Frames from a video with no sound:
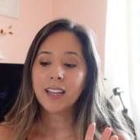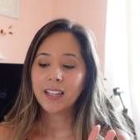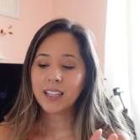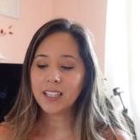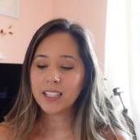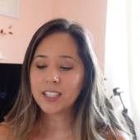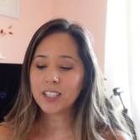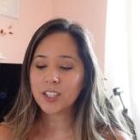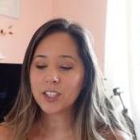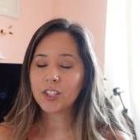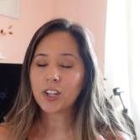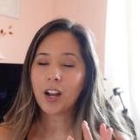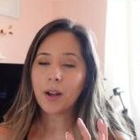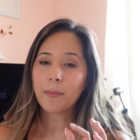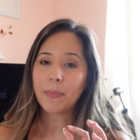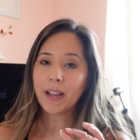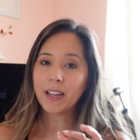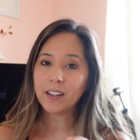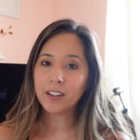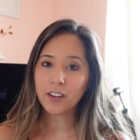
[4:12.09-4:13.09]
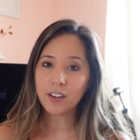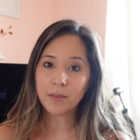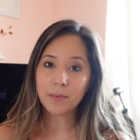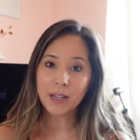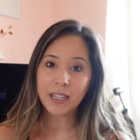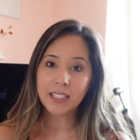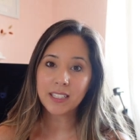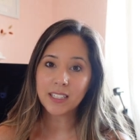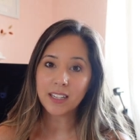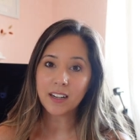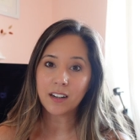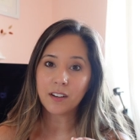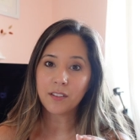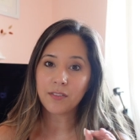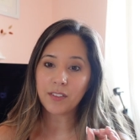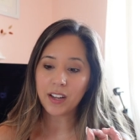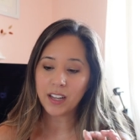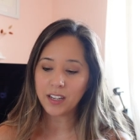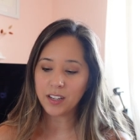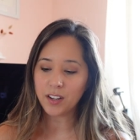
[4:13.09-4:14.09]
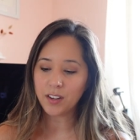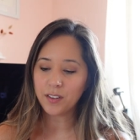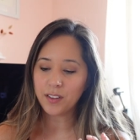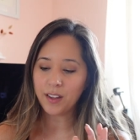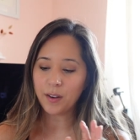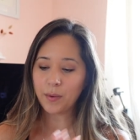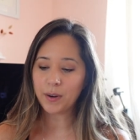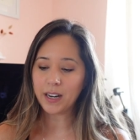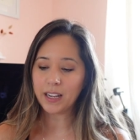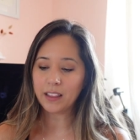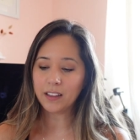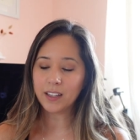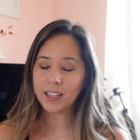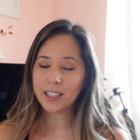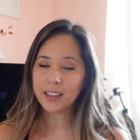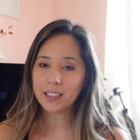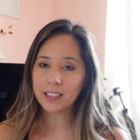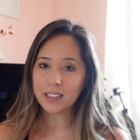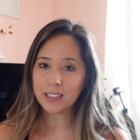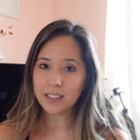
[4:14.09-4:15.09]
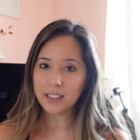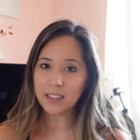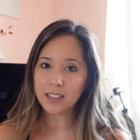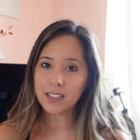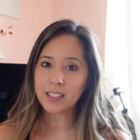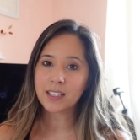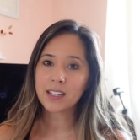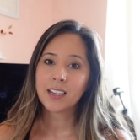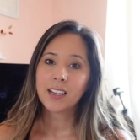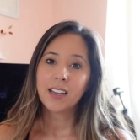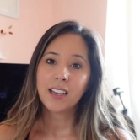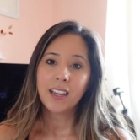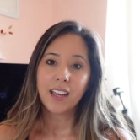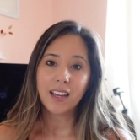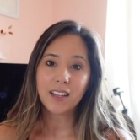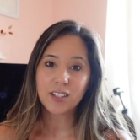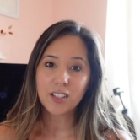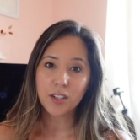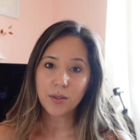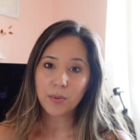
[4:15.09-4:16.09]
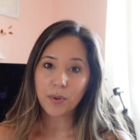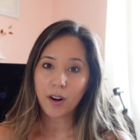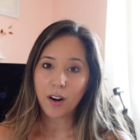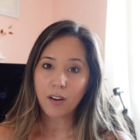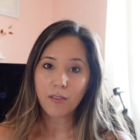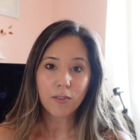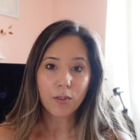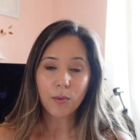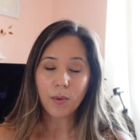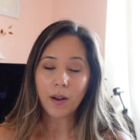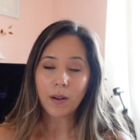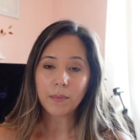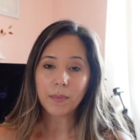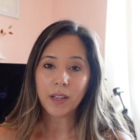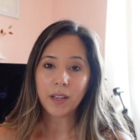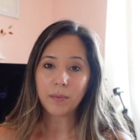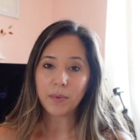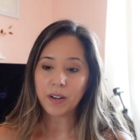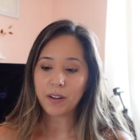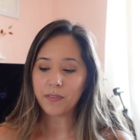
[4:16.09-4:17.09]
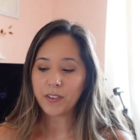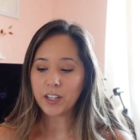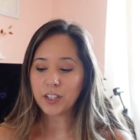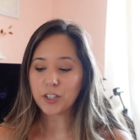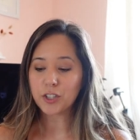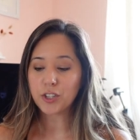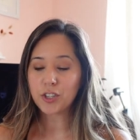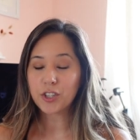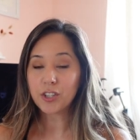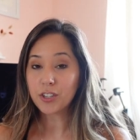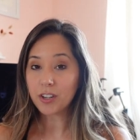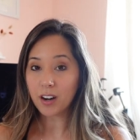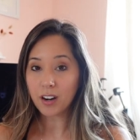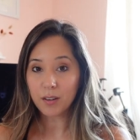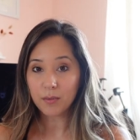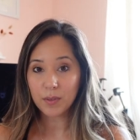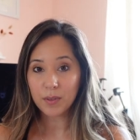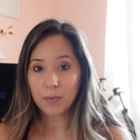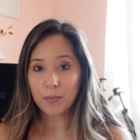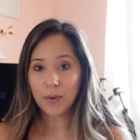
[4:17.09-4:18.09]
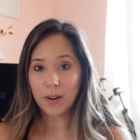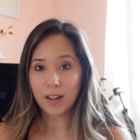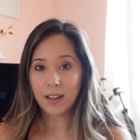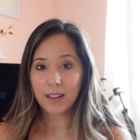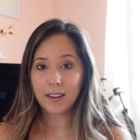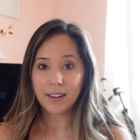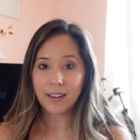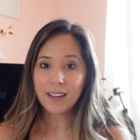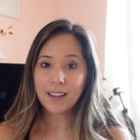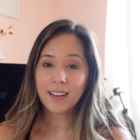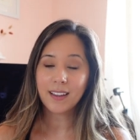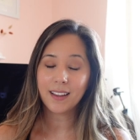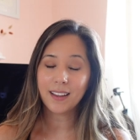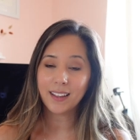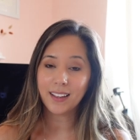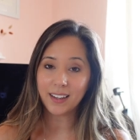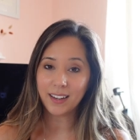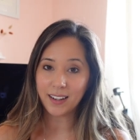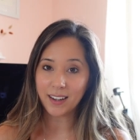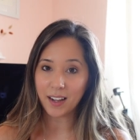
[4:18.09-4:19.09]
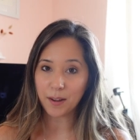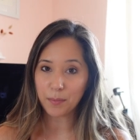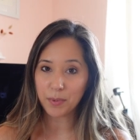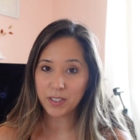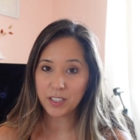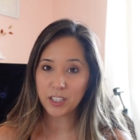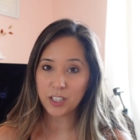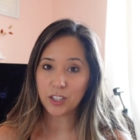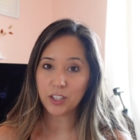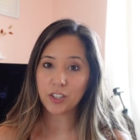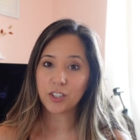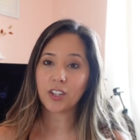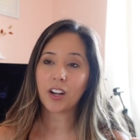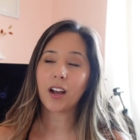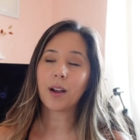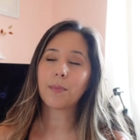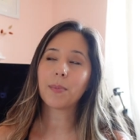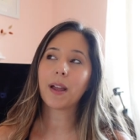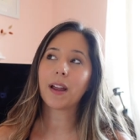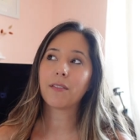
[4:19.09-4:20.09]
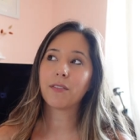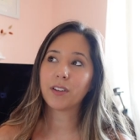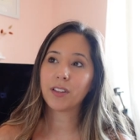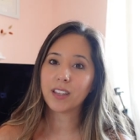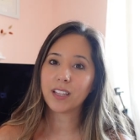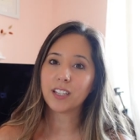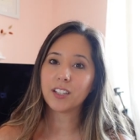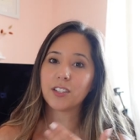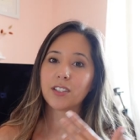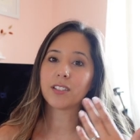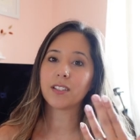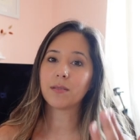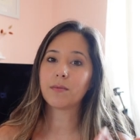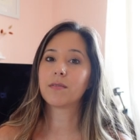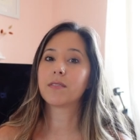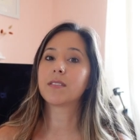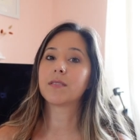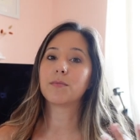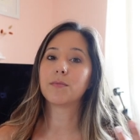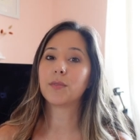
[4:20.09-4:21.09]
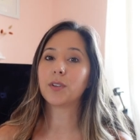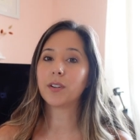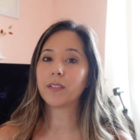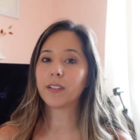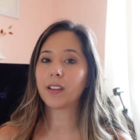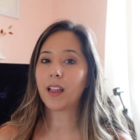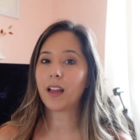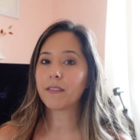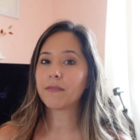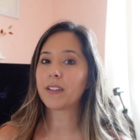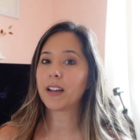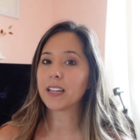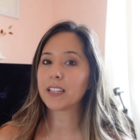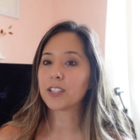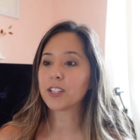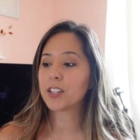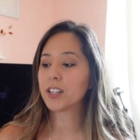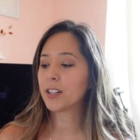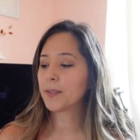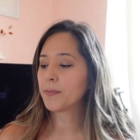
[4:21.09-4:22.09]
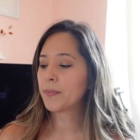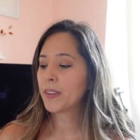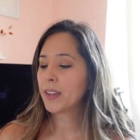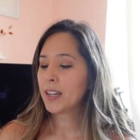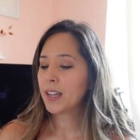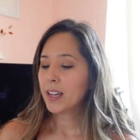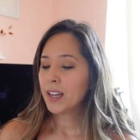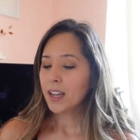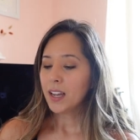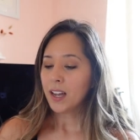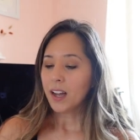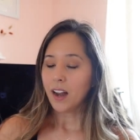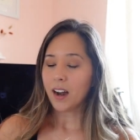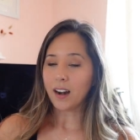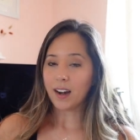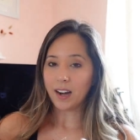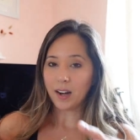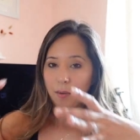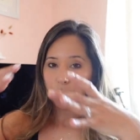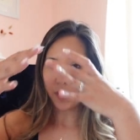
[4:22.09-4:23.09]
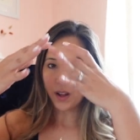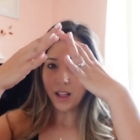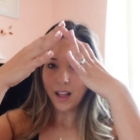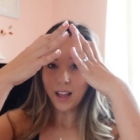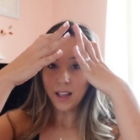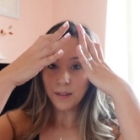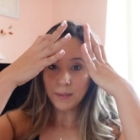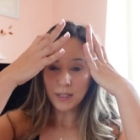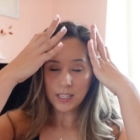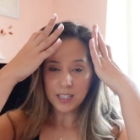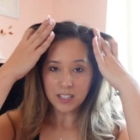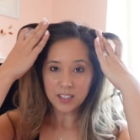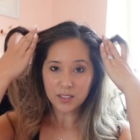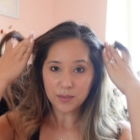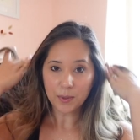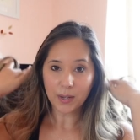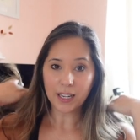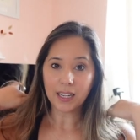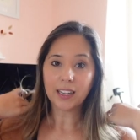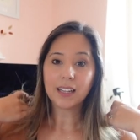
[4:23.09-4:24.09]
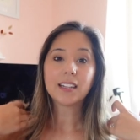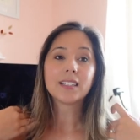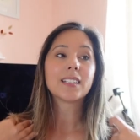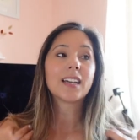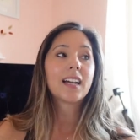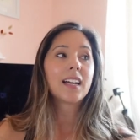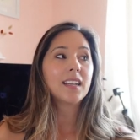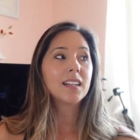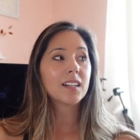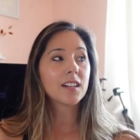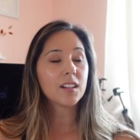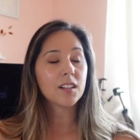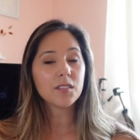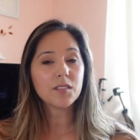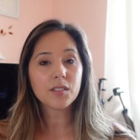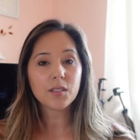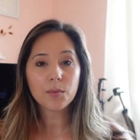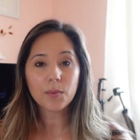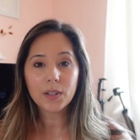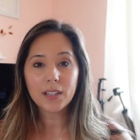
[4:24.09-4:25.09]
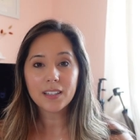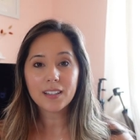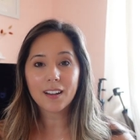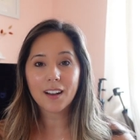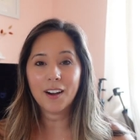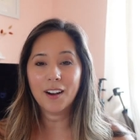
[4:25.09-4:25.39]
get into the shop. I know myself, I know that when I look at this list, it's super overwhelming, but if I just start with one, get it up into the shop, everything just seems to move a lot faster. All right, well, I'm getting sweaty because I had to close the window